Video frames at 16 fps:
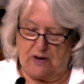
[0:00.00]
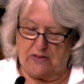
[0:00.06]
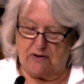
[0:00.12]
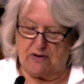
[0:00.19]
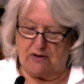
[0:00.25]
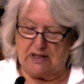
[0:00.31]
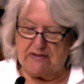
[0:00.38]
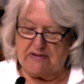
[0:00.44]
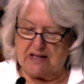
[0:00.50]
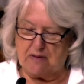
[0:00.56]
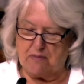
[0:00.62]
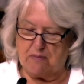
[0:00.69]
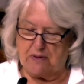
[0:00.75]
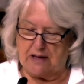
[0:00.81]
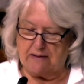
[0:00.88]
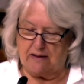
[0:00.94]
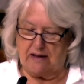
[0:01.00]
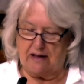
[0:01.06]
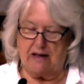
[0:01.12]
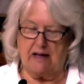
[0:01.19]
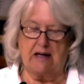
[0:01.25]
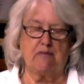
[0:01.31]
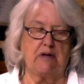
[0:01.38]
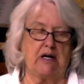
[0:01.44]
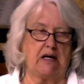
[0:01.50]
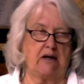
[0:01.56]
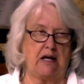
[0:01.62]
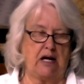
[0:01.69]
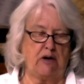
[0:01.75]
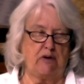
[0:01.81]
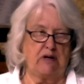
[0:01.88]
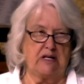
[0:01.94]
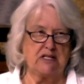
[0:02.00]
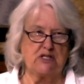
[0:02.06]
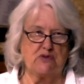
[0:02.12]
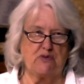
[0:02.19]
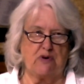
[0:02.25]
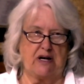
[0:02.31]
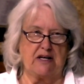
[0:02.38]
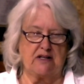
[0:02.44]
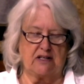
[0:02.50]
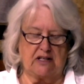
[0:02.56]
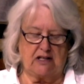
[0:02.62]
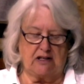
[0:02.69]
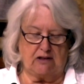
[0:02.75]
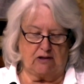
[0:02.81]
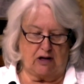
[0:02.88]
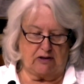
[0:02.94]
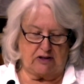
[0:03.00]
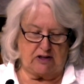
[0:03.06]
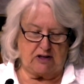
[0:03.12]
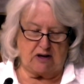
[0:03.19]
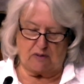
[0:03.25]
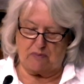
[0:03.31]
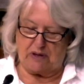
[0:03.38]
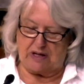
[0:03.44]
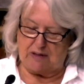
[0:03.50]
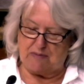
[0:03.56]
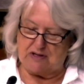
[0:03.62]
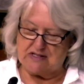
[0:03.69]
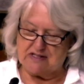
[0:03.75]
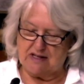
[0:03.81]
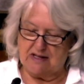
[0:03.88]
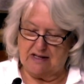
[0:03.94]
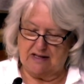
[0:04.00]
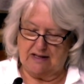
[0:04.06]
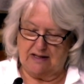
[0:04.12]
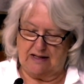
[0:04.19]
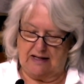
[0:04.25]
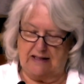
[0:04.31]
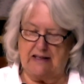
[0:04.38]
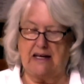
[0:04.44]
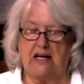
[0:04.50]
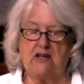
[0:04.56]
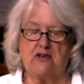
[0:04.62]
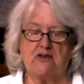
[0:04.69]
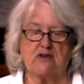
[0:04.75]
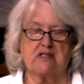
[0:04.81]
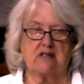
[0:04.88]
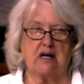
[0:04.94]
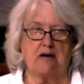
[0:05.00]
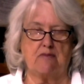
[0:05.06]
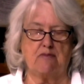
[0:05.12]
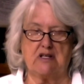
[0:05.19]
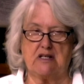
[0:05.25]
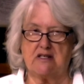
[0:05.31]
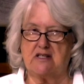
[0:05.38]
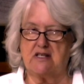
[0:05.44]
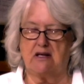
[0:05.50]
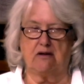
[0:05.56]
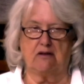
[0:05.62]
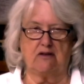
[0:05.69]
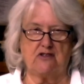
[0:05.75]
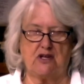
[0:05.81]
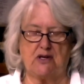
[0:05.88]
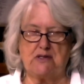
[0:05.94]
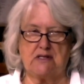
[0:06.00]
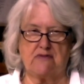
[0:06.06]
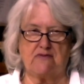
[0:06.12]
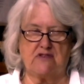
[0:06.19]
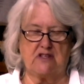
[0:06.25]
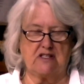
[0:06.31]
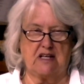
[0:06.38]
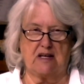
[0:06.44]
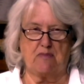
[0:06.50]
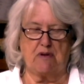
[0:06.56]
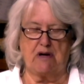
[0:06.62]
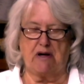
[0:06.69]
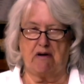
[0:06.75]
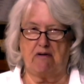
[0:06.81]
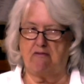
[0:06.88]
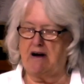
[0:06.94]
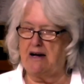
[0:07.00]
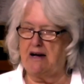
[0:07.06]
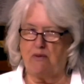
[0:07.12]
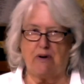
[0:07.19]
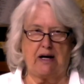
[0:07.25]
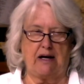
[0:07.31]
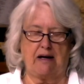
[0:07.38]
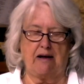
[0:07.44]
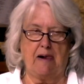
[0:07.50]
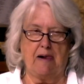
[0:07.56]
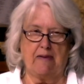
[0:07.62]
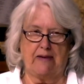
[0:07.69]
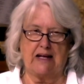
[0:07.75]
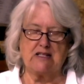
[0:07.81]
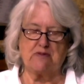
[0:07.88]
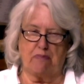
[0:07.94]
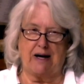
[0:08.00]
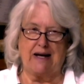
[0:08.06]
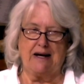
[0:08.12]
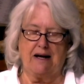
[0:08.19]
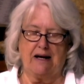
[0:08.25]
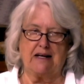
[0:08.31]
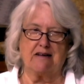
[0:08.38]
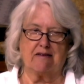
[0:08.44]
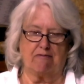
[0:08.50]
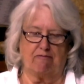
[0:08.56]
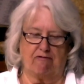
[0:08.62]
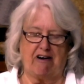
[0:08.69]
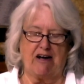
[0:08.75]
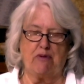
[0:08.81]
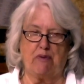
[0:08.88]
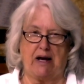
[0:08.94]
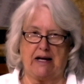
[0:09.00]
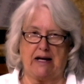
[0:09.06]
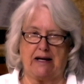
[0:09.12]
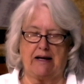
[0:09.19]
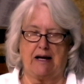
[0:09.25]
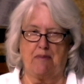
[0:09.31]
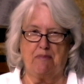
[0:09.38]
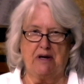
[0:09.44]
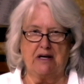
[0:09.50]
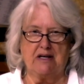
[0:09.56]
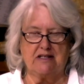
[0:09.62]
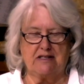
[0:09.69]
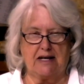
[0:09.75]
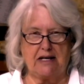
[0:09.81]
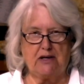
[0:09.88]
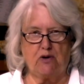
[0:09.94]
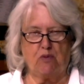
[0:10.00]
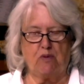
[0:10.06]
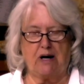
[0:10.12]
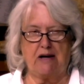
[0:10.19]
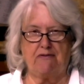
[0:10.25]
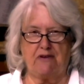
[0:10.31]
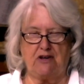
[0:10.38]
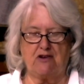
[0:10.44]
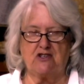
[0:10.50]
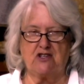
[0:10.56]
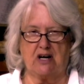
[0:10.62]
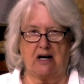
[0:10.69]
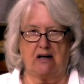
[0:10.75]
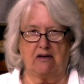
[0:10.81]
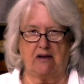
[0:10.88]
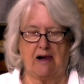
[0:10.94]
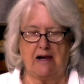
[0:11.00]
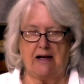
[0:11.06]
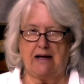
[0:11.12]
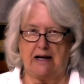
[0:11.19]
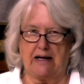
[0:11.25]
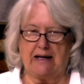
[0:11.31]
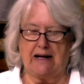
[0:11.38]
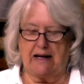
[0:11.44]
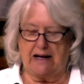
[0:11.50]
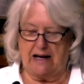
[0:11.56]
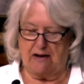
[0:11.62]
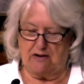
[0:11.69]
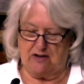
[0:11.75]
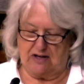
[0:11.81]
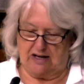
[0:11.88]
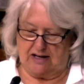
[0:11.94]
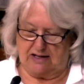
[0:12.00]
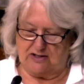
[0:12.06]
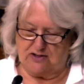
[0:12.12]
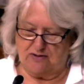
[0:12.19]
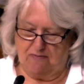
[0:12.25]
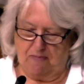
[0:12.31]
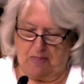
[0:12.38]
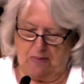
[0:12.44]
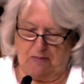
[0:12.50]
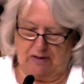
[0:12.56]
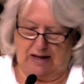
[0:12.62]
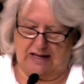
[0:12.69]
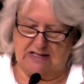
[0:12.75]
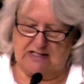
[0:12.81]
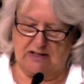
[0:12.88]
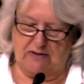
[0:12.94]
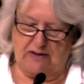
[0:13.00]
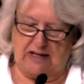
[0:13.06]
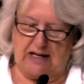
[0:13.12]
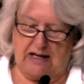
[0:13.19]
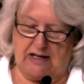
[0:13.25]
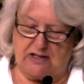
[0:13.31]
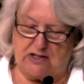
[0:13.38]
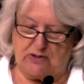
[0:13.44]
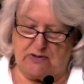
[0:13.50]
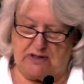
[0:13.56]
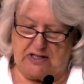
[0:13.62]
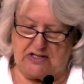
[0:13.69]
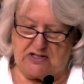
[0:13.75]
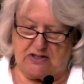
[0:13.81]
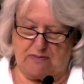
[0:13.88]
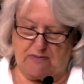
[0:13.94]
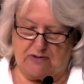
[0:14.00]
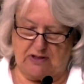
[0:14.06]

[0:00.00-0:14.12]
living in Bethlehem, and Herod has threatened to kill all the young babies, and the angels come and tell Joseph to take Mary right away. That's by night. Right away, get up, take your wife and your child, and get out of Dodge. And so they head to Egypt.